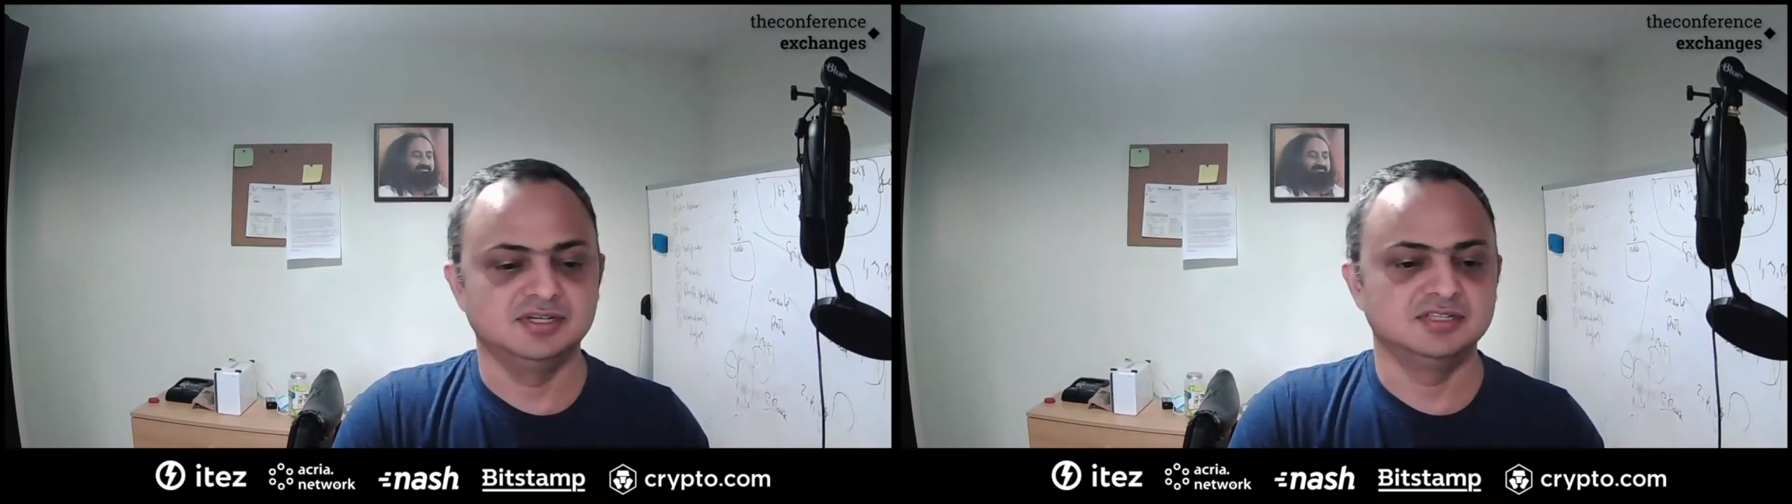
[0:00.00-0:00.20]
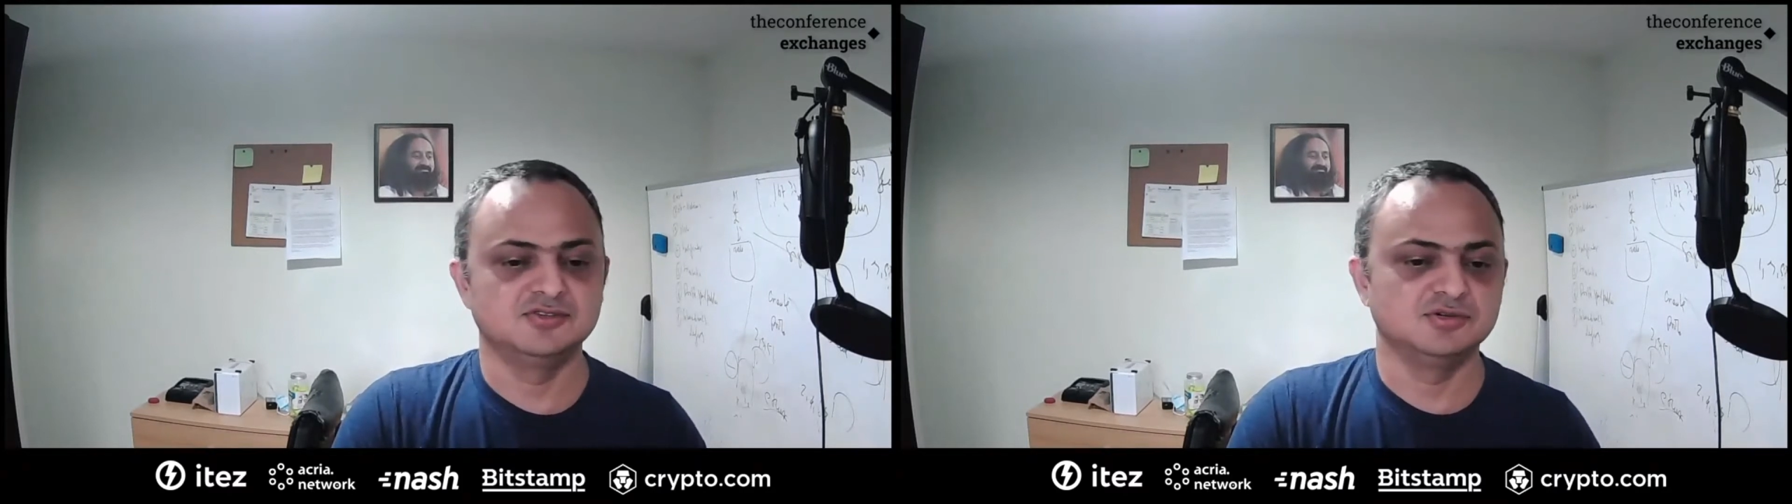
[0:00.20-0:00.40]

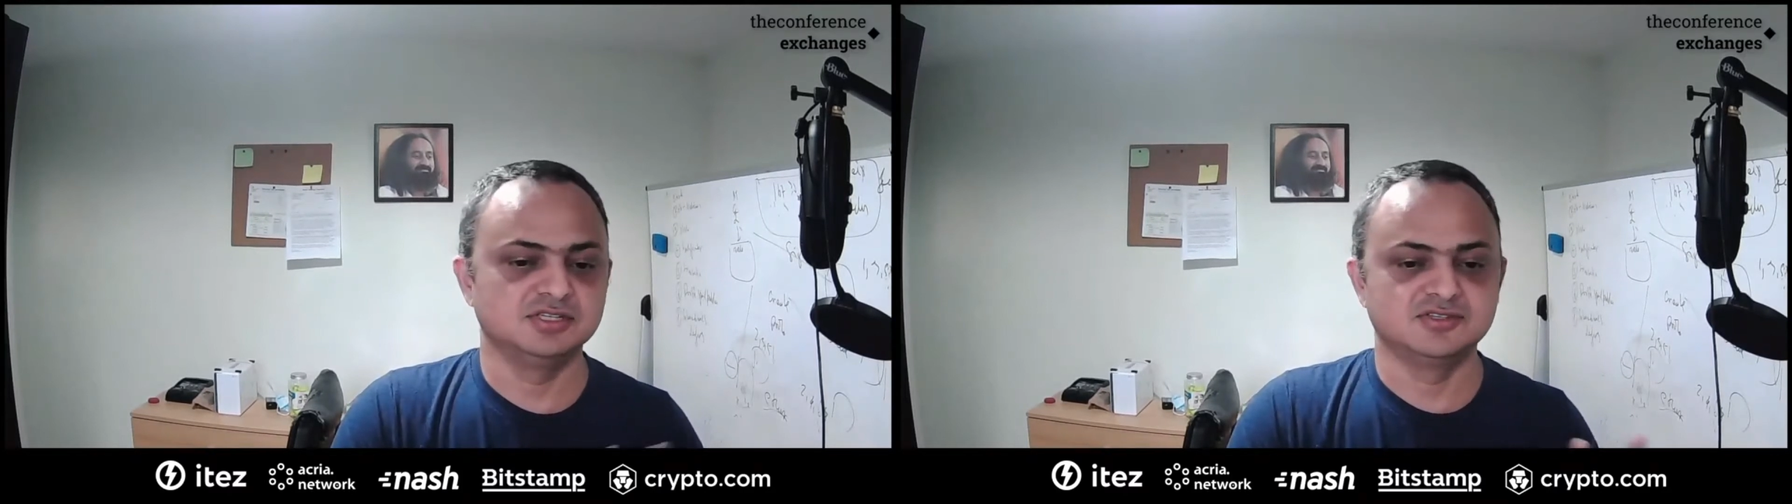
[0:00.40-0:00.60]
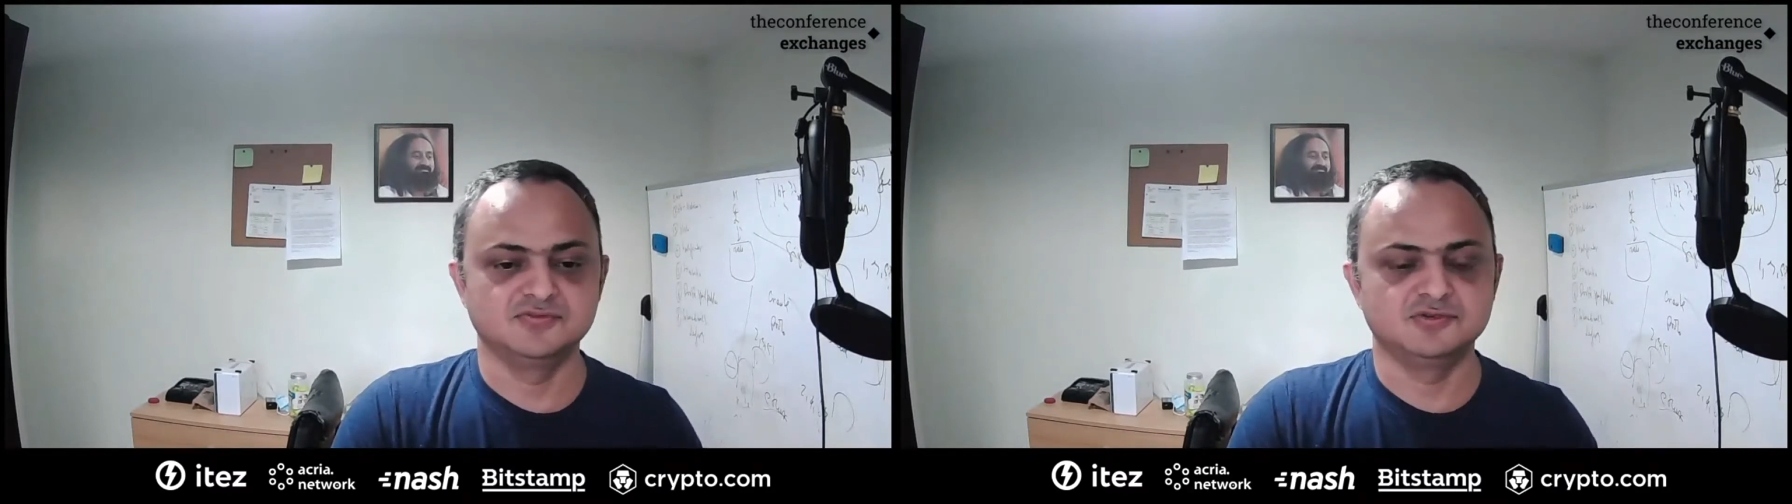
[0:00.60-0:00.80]
and so on
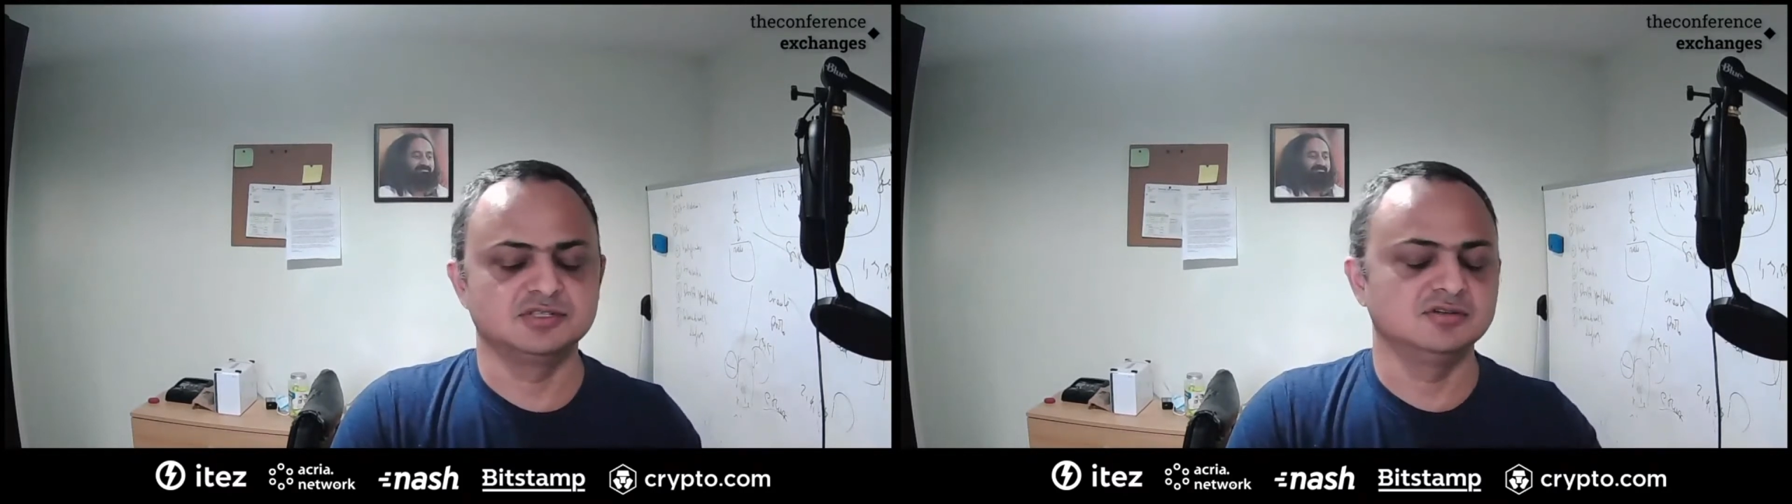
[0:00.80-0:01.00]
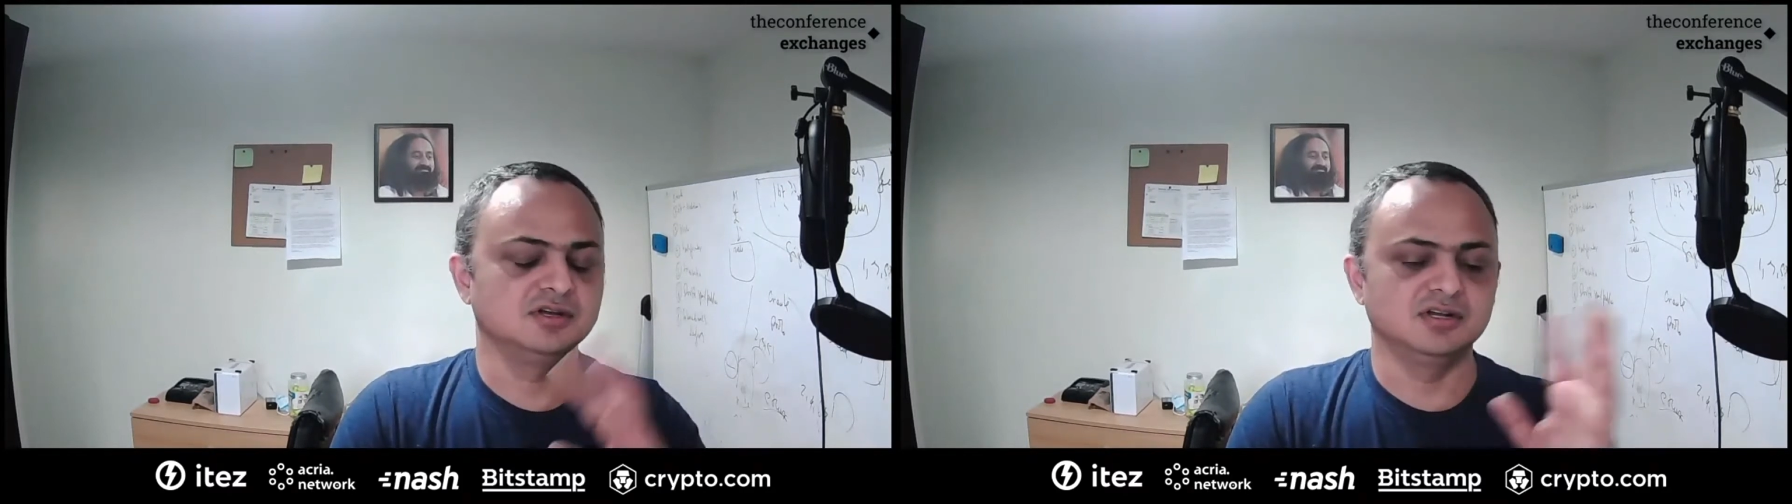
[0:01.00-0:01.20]
and so
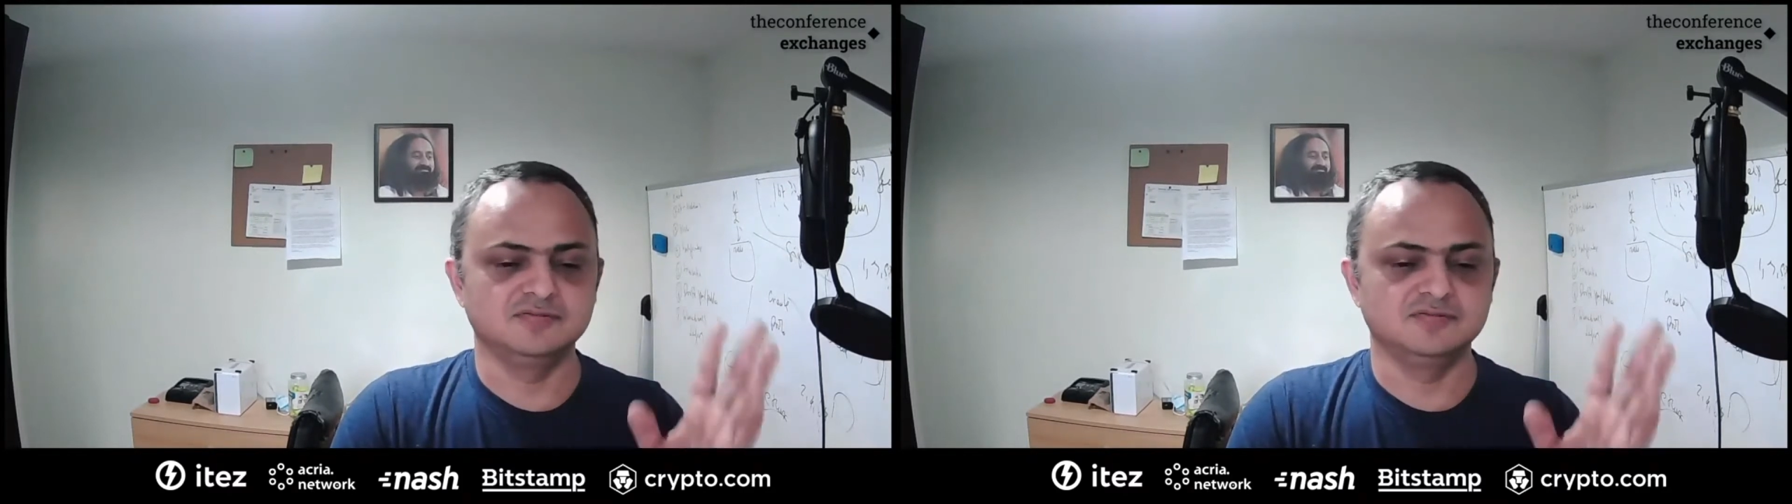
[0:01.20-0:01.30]
forth so a lot